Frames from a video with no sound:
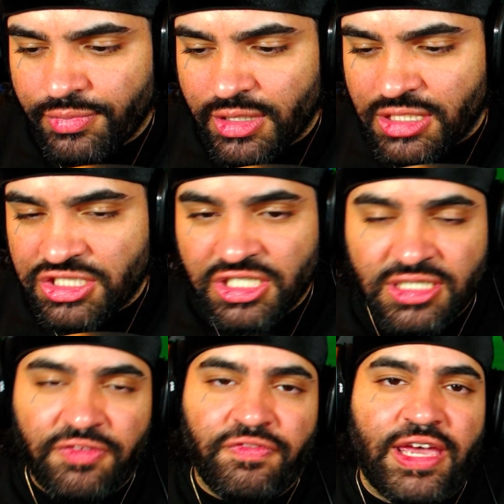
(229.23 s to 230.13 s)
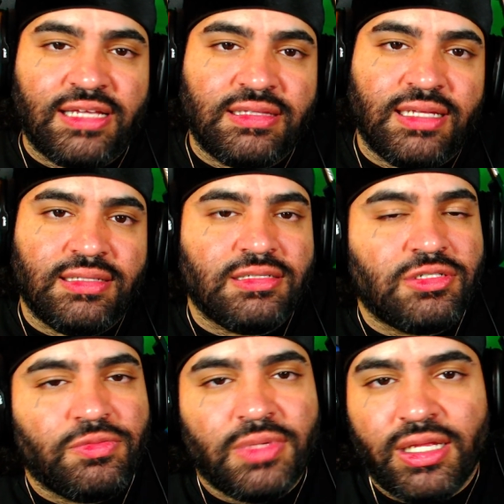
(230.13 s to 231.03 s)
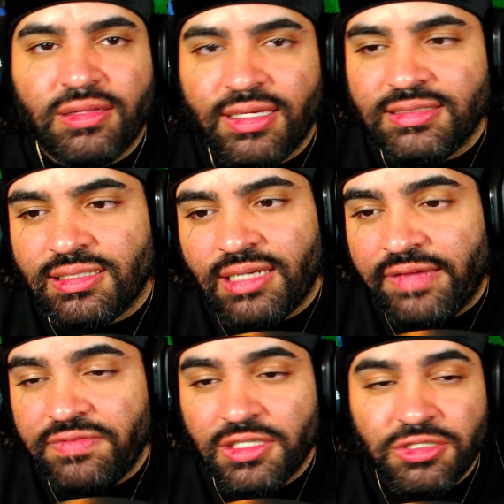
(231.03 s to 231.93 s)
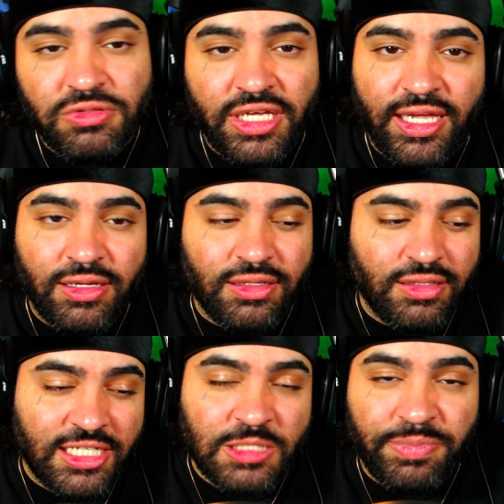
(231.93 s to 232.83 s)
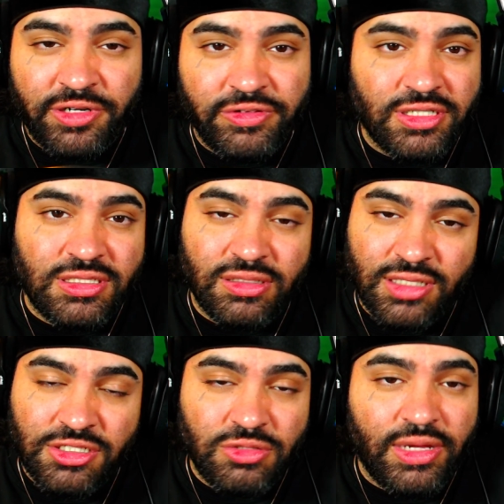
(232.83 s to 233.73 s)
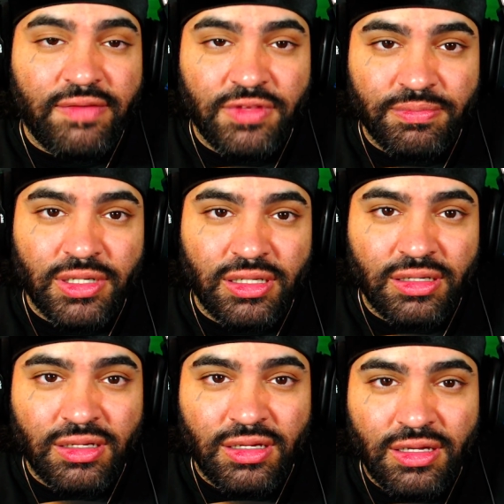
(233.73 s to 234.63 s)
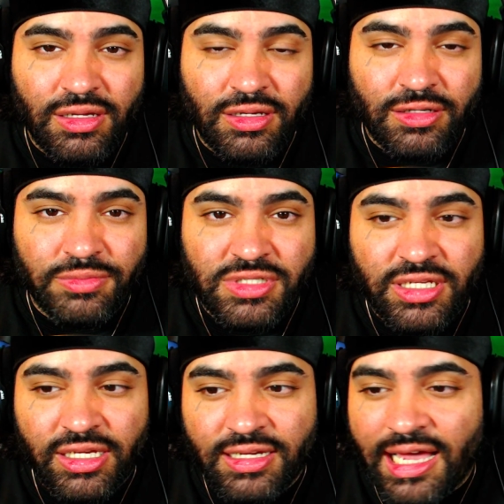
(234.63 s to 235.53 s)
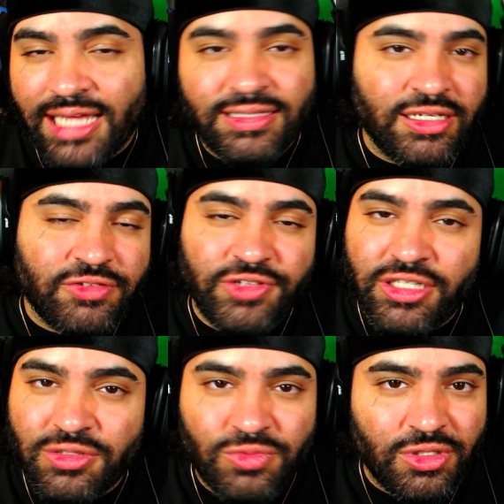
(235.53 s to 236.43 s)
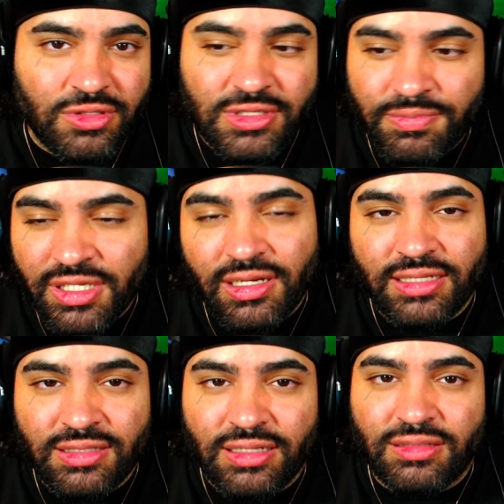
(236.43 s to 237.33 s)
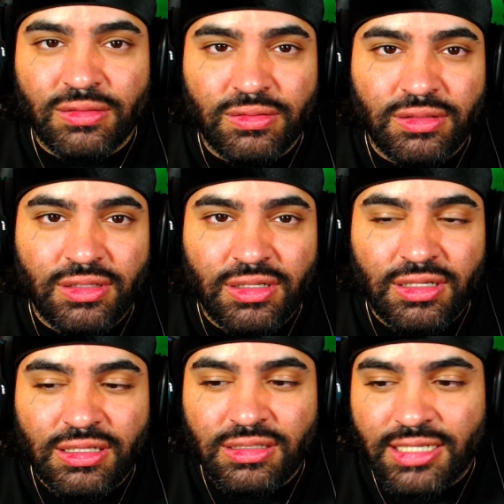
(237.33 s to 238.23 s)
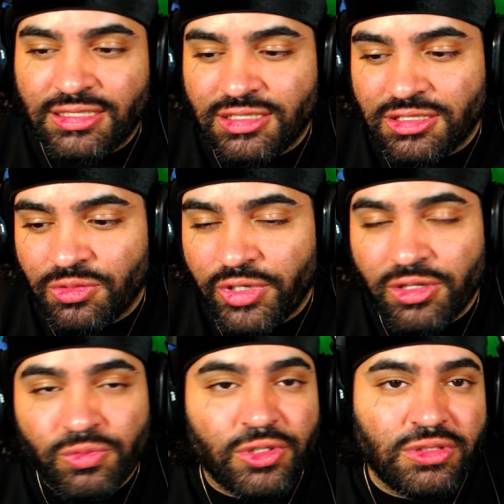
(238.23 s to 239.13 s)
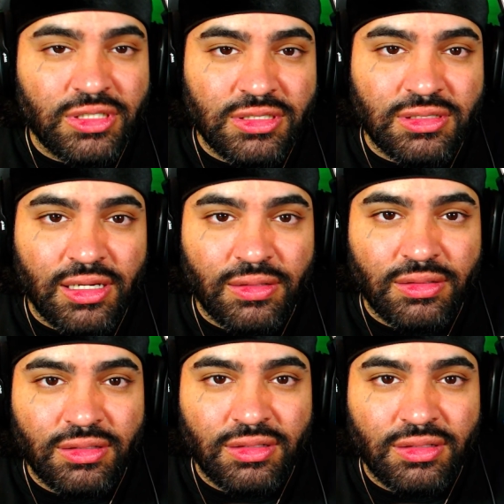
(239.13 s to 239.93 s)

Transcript: it's just a fact that there's too many things in life that you can't experience unless you have the money. You know I'm saying God didn't create the world to be like that though. That's just the way the world is now.